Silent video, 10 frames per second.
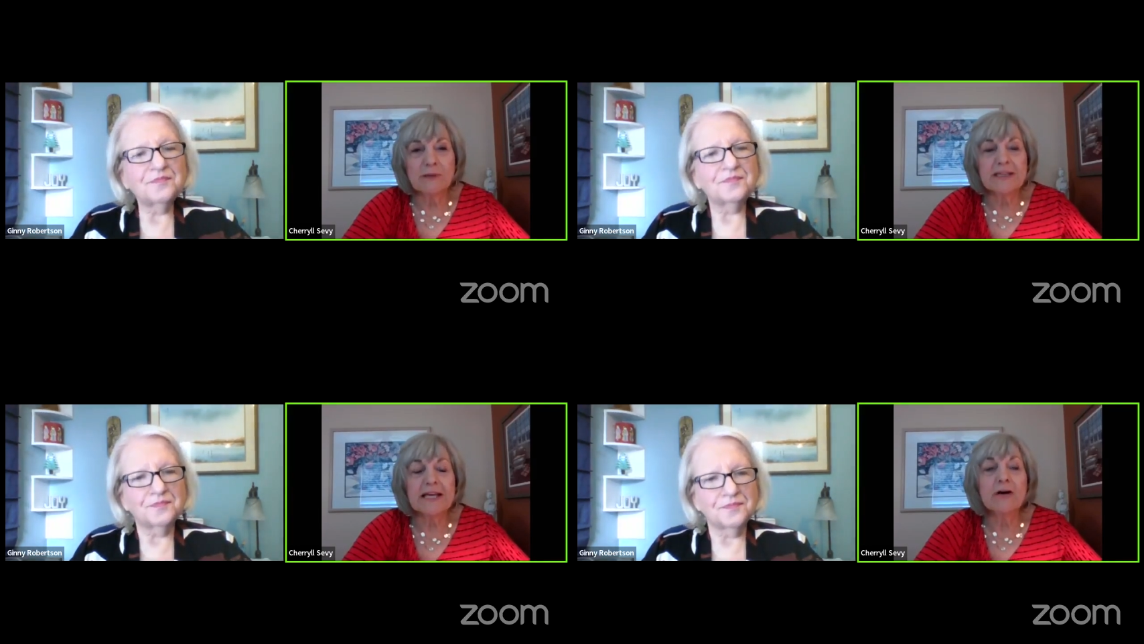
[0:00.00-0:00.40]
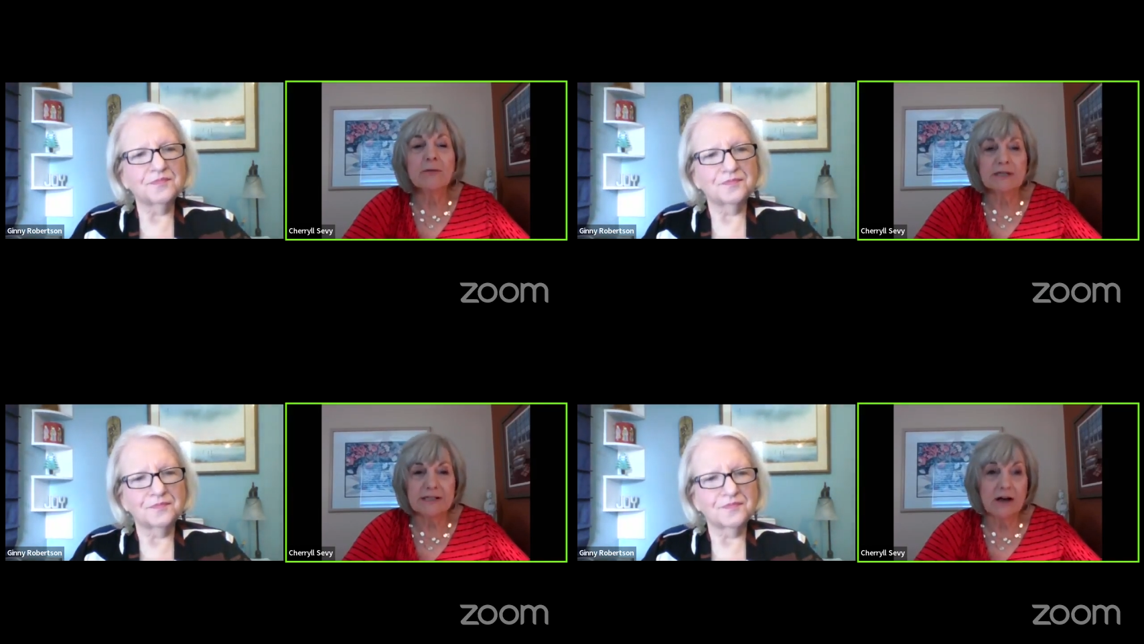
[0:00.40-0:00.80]
Speaker 1: but they
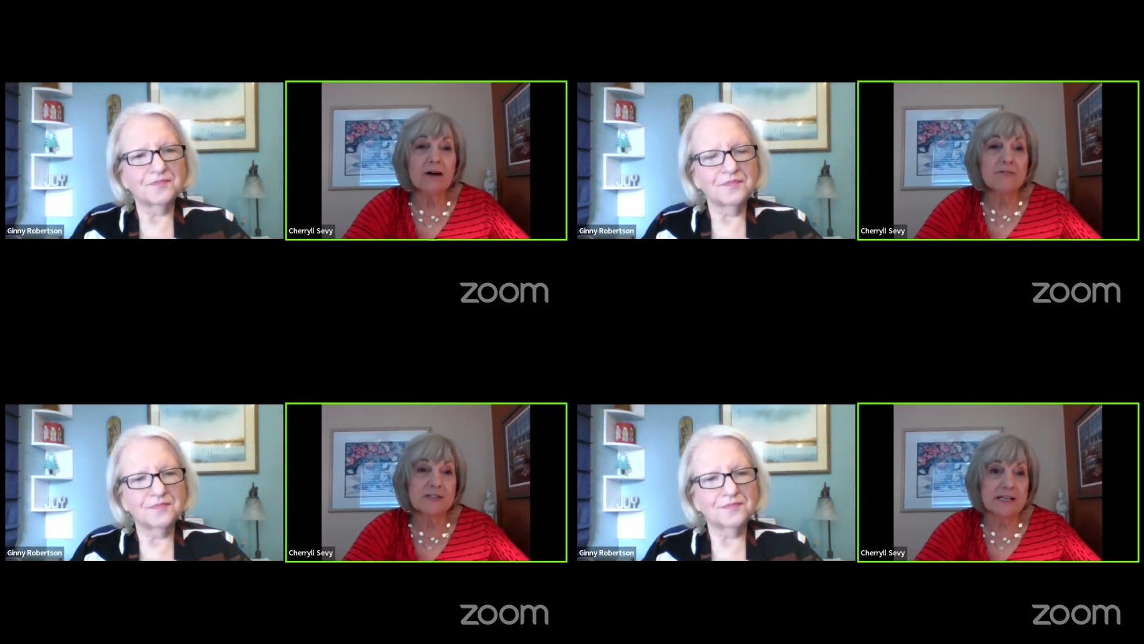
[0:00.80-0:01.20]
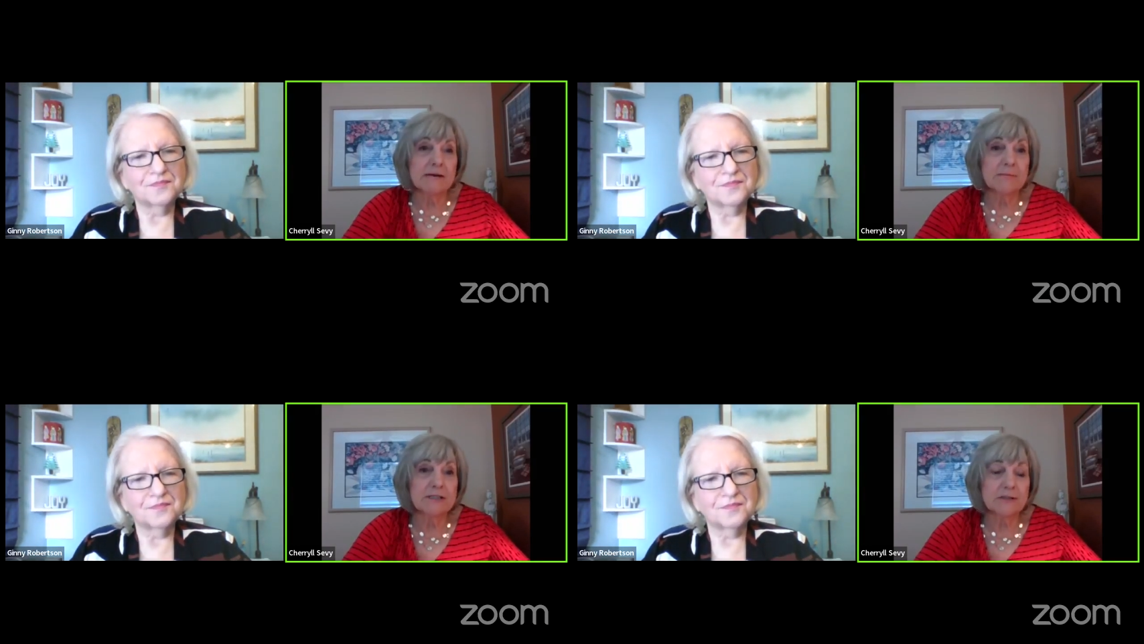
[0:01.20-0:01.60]
go into the office a
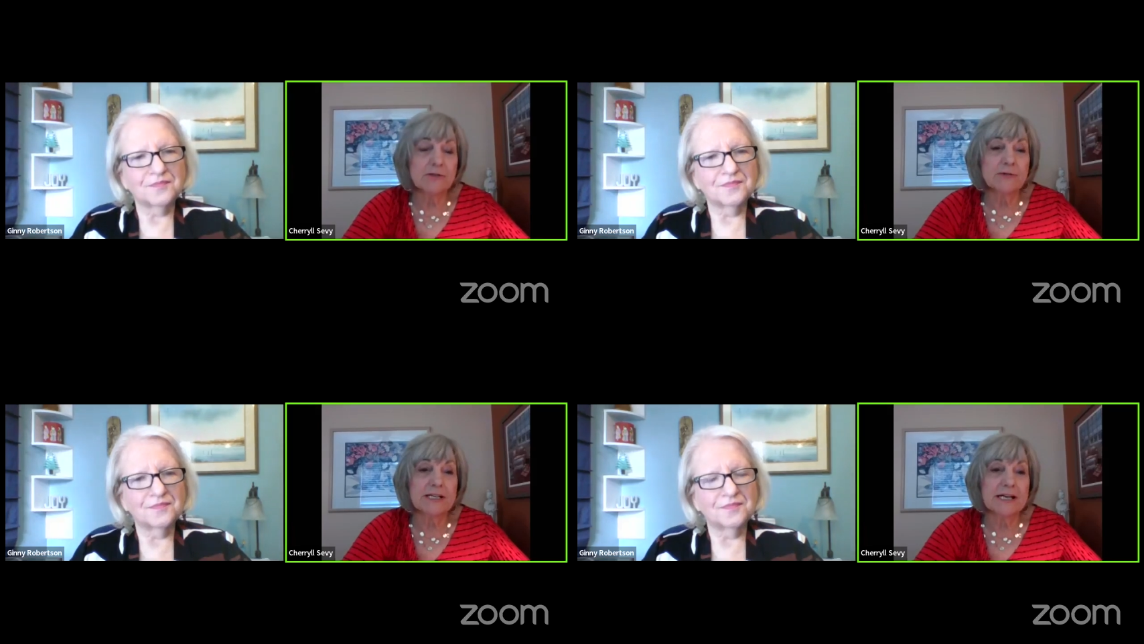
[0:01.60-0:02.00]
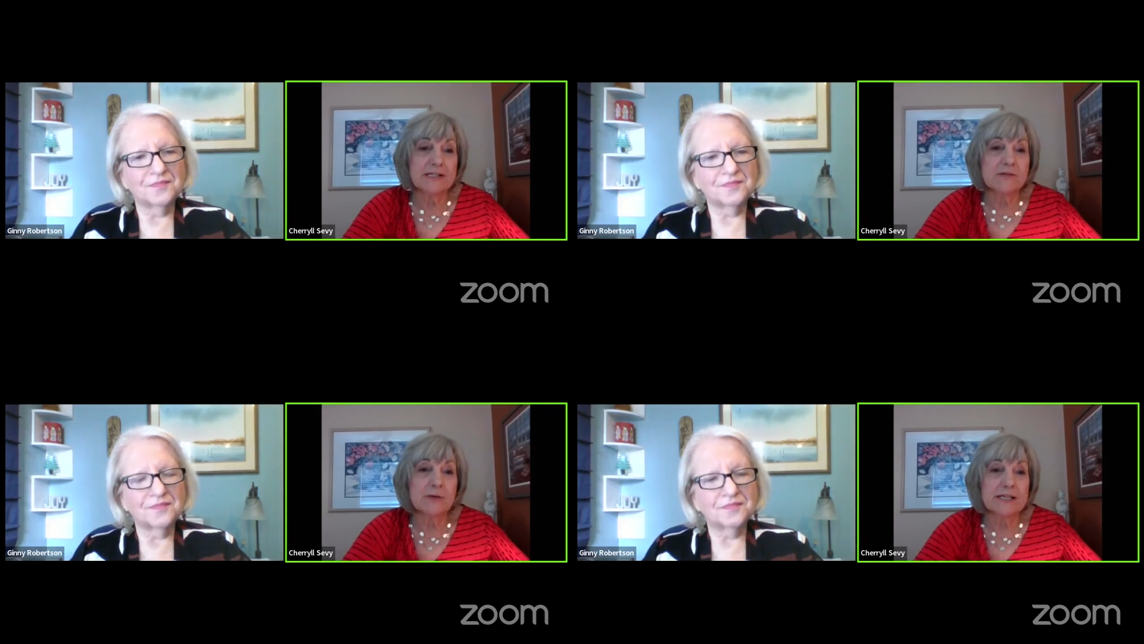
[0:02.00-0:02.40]
couple of two three
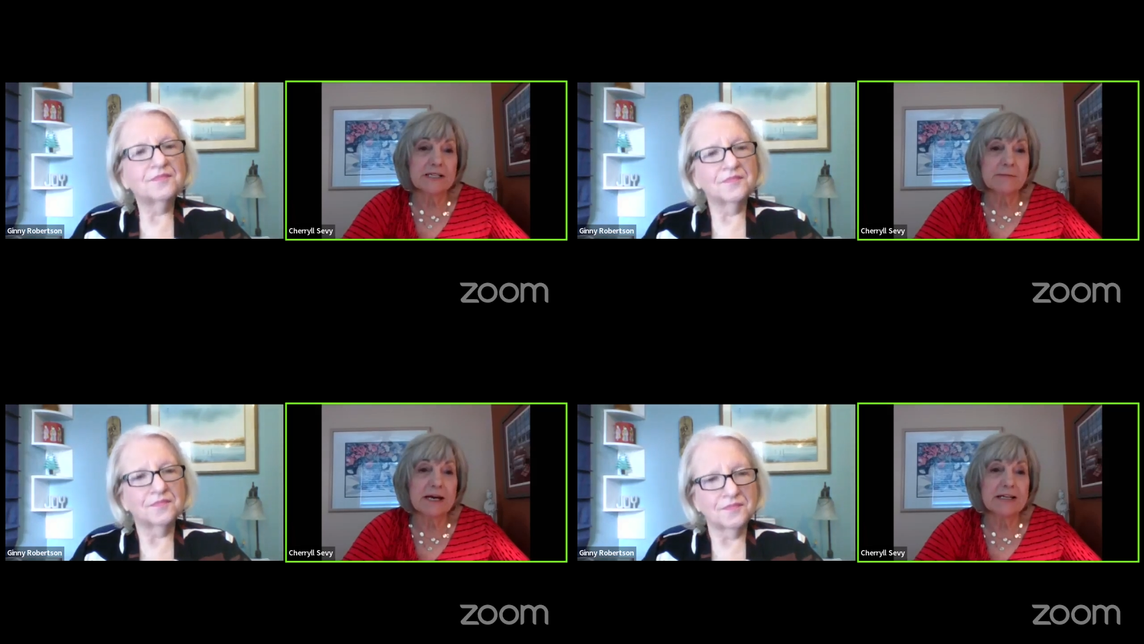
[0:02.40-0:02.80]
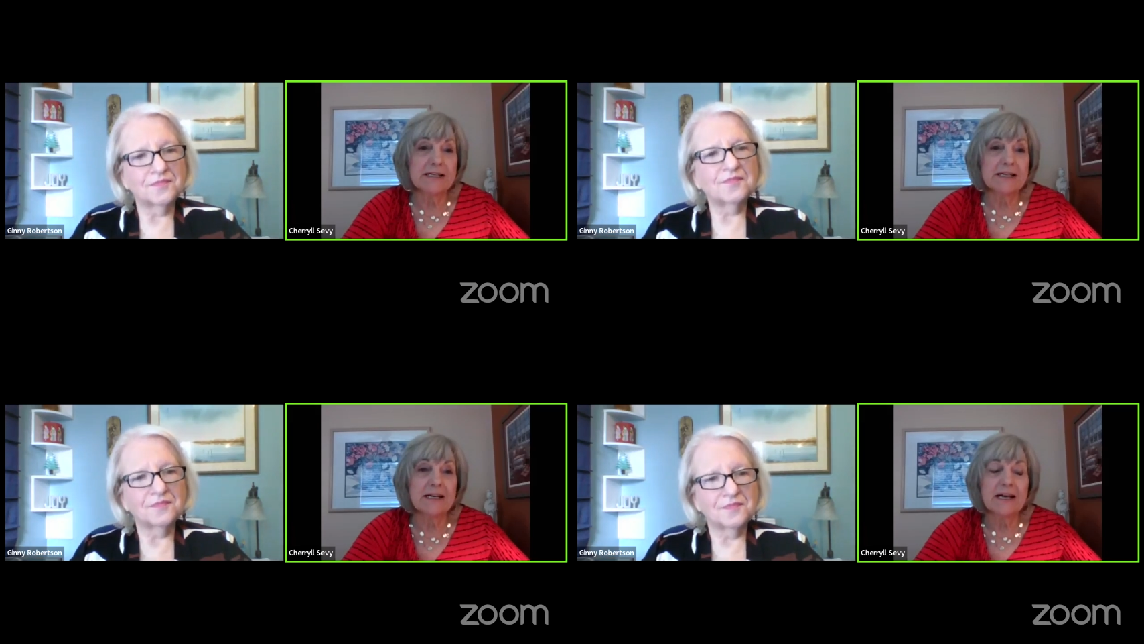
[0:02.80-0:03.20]
days a week,
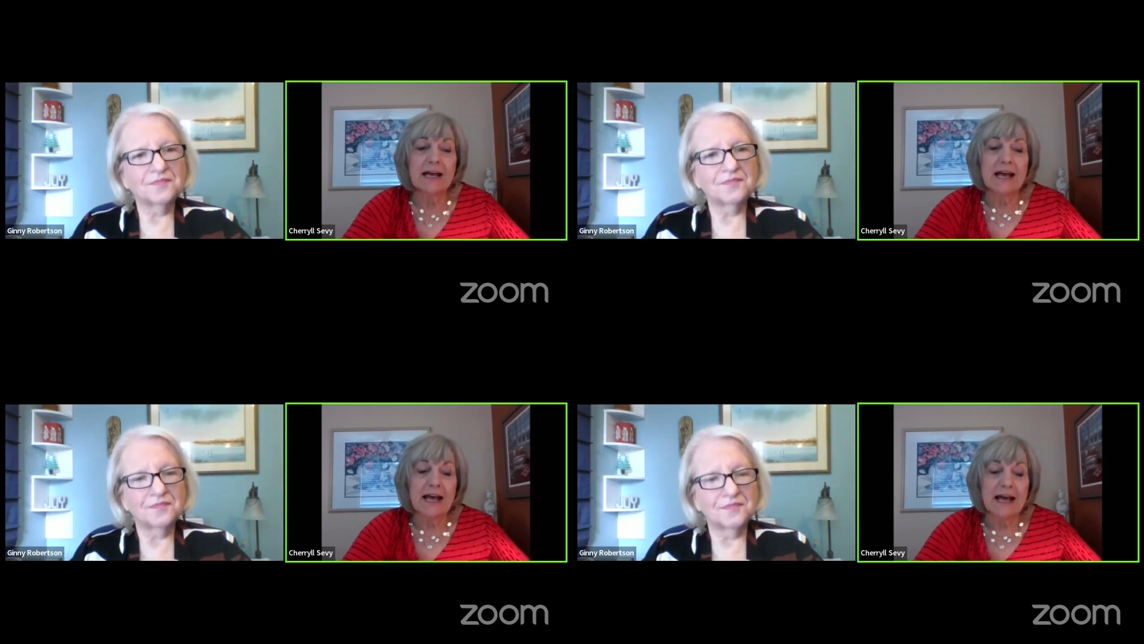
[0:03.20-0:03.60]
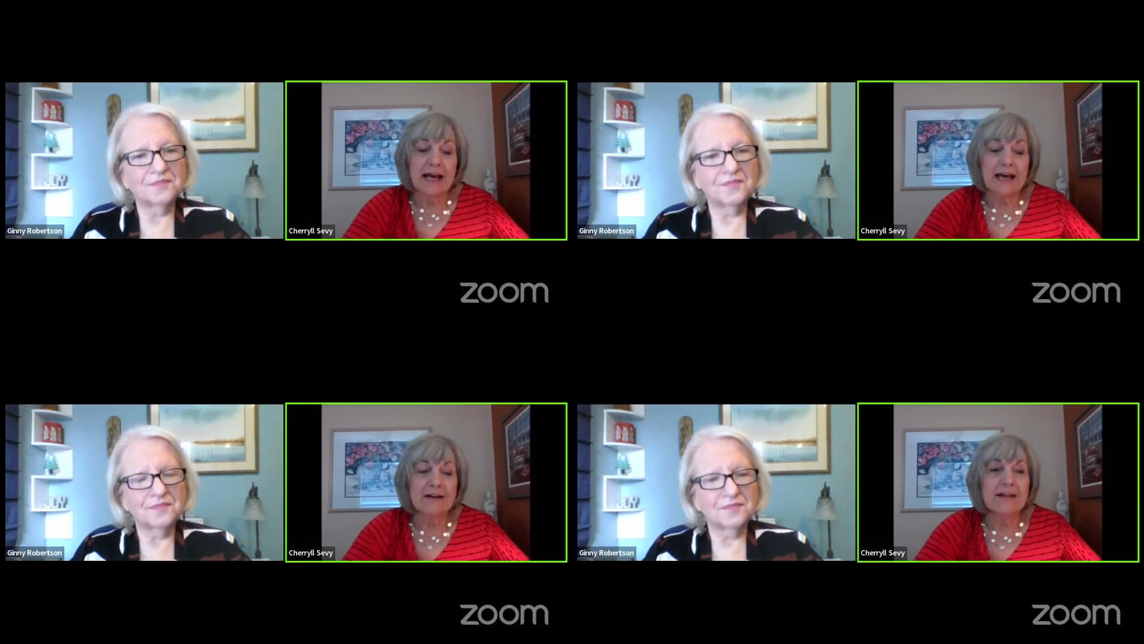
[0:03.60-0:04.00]
depending,
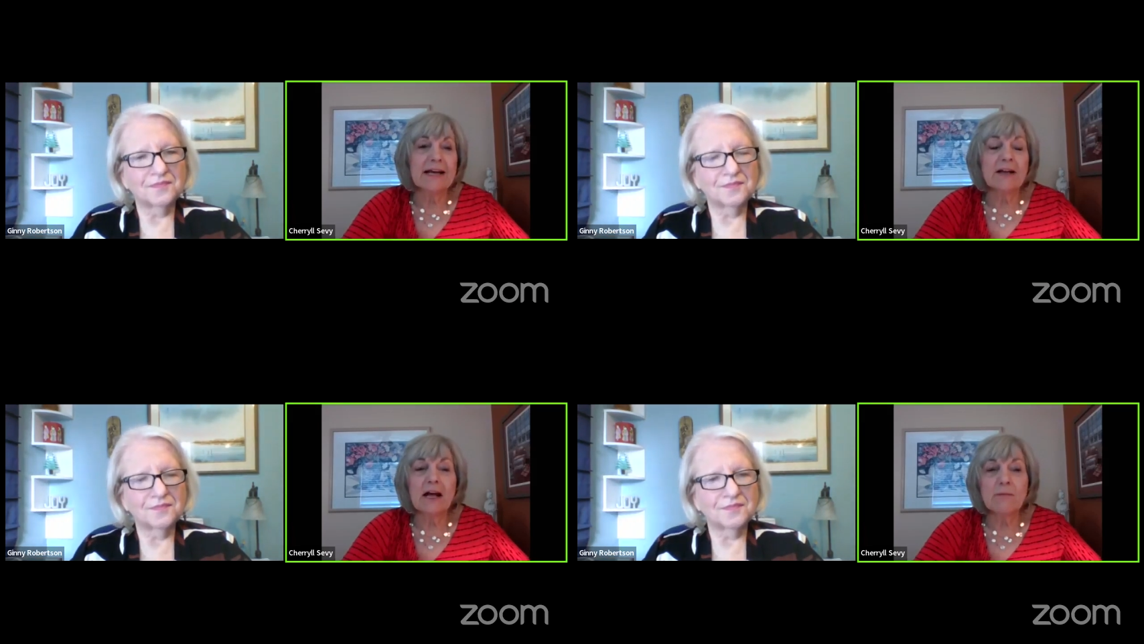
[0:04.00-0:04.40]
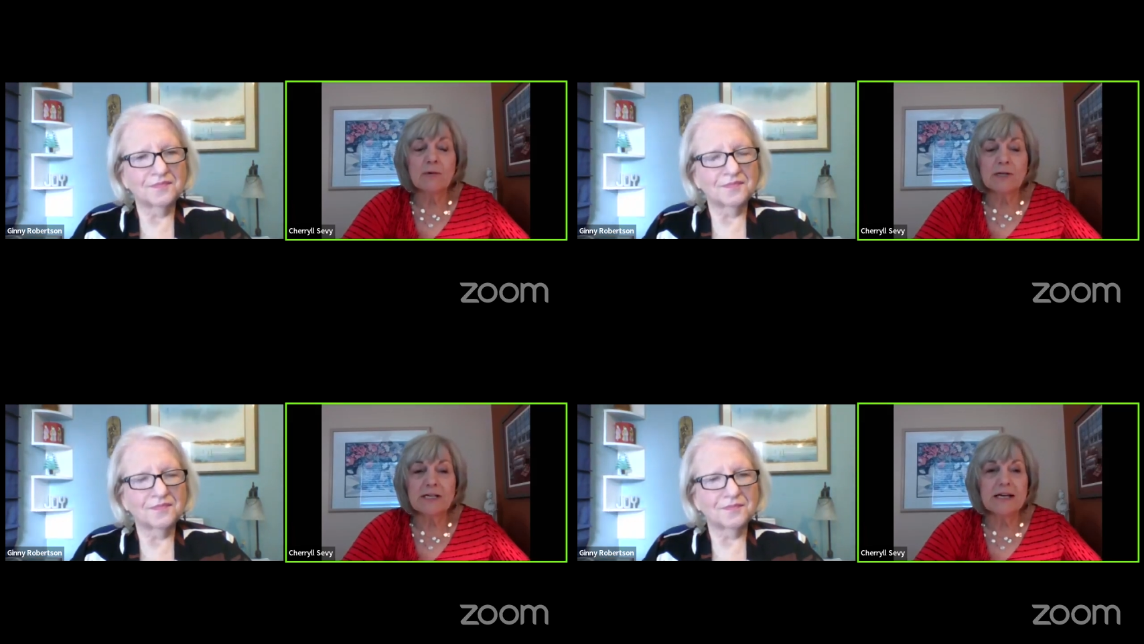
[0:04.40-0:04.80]
and they get a lot
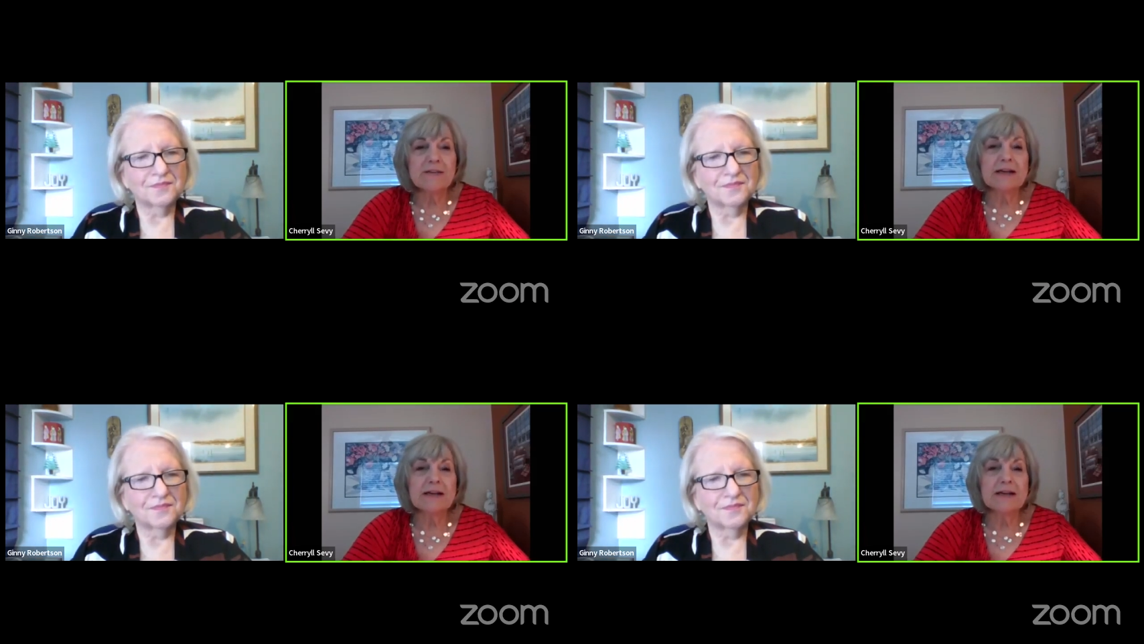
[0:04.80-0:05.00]
more done.